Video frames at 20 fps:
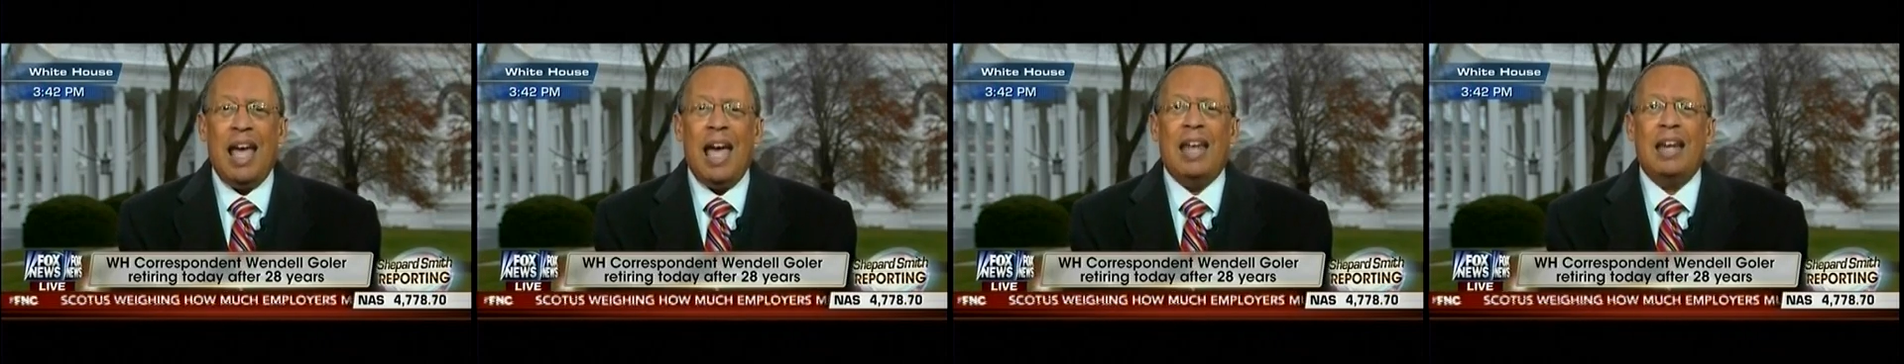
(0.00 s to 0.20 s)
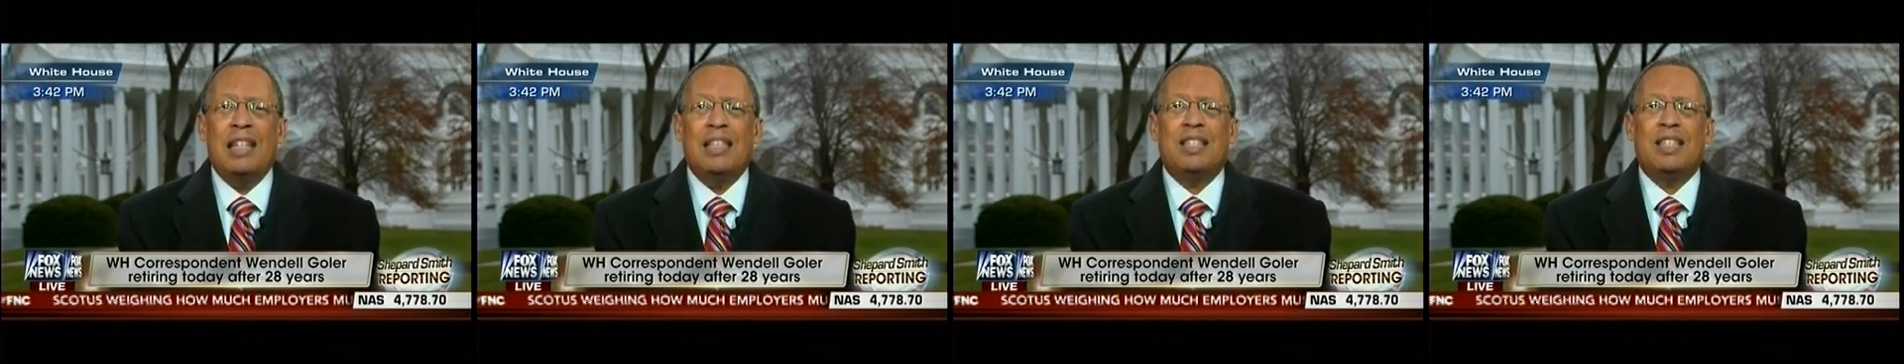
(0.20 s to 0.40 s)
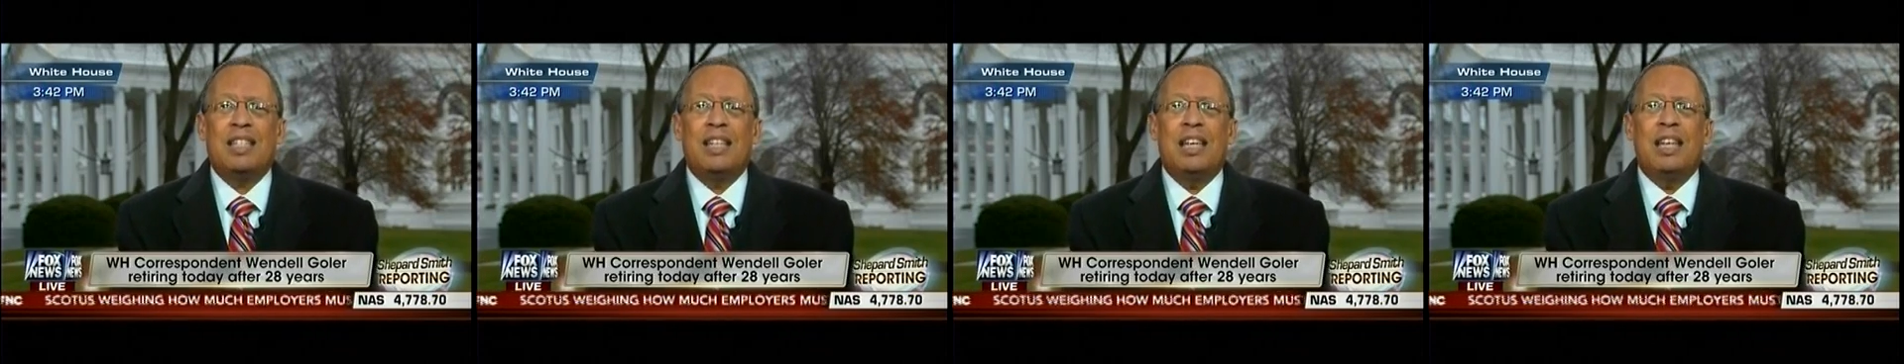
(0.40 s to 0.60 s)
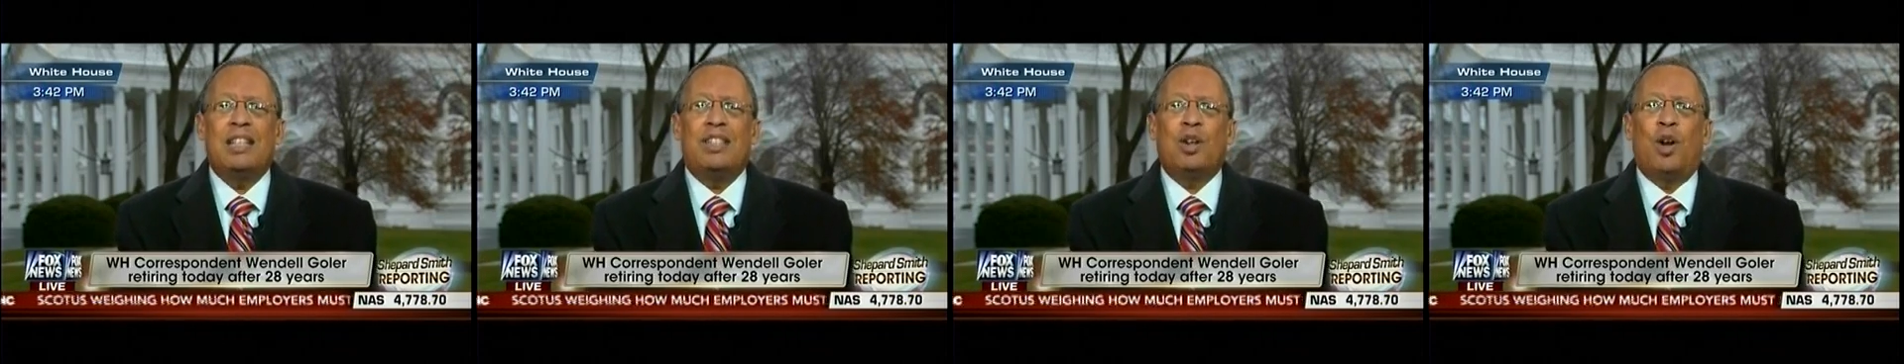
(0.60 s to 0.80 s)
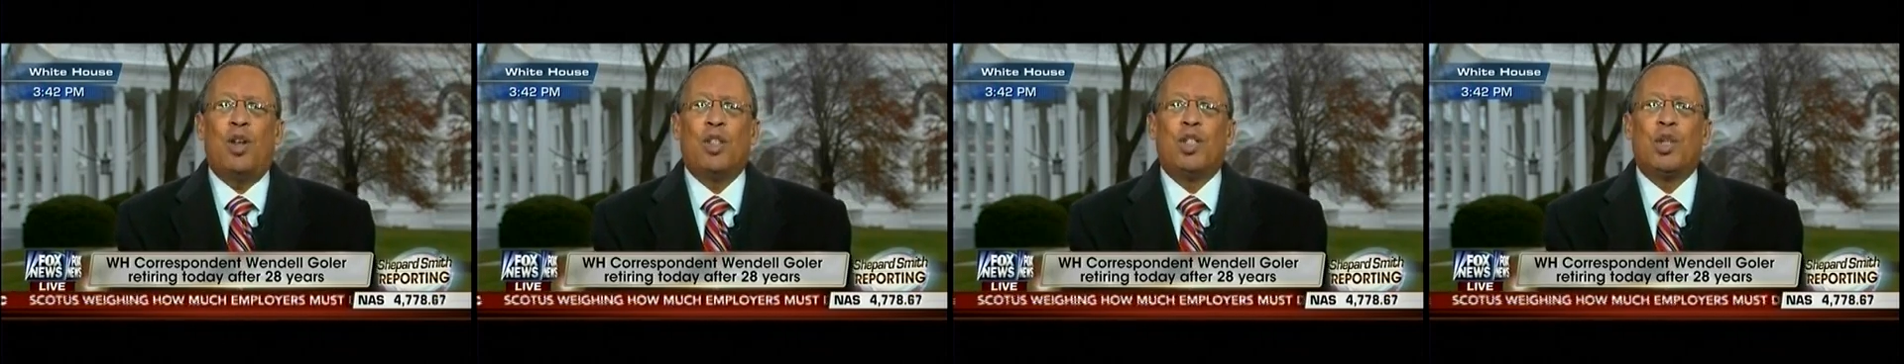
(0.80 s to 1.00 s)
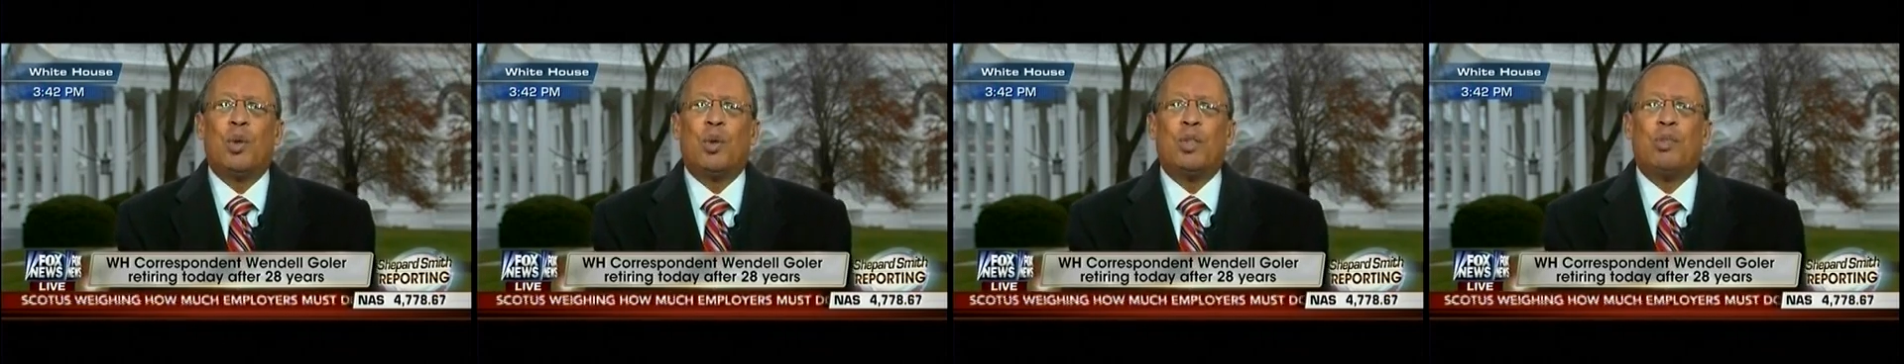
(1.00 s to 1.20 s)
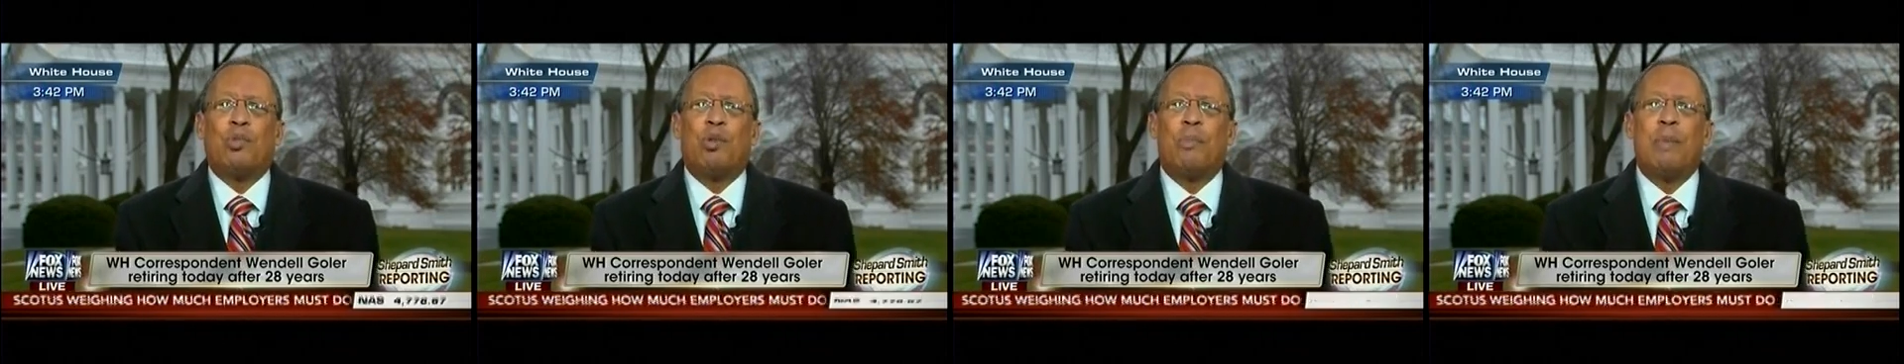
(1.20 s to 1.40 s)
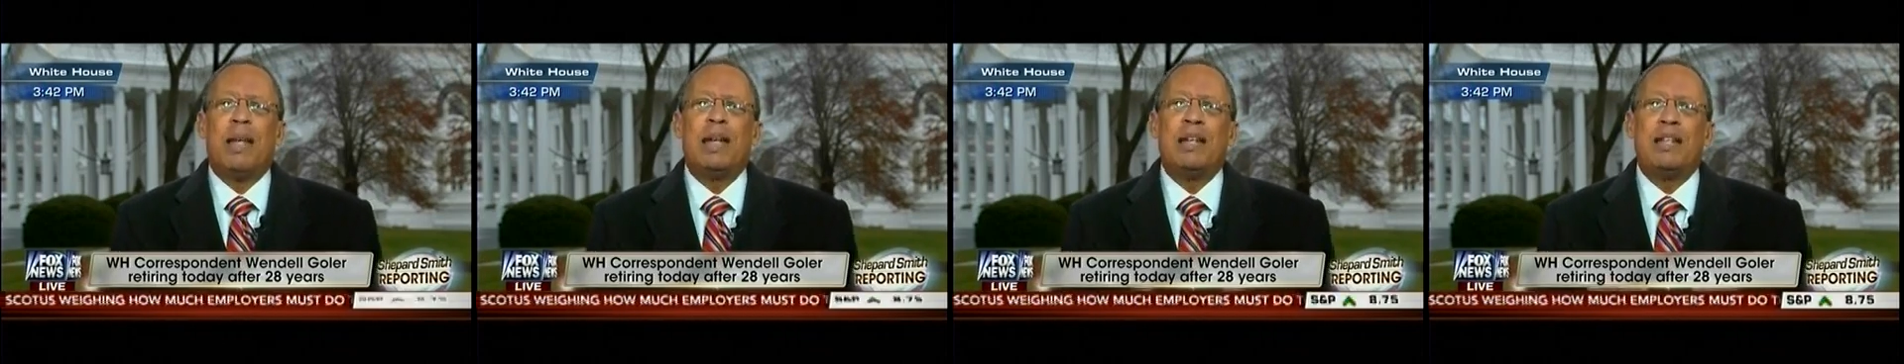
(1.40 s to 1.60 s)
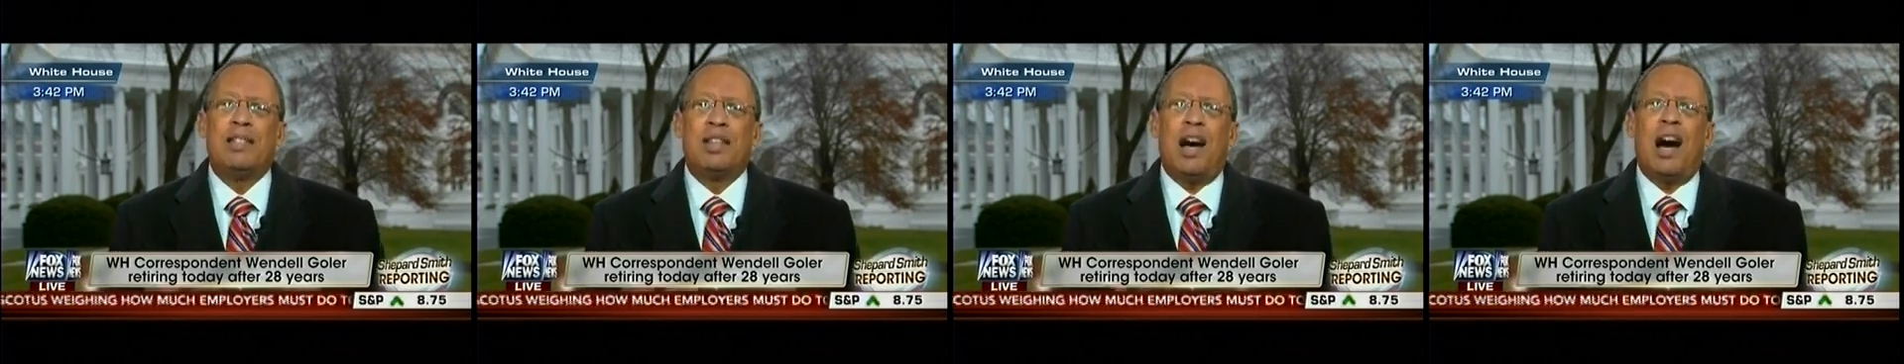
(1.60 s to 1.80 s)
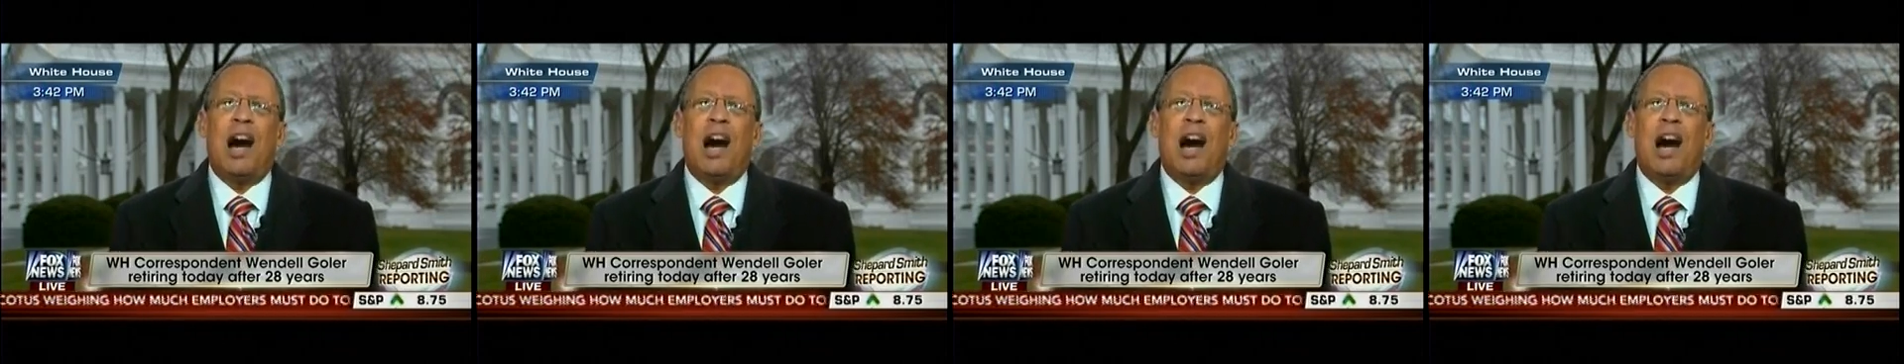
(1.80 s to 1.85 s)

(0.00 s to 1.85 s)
it's also a tremendous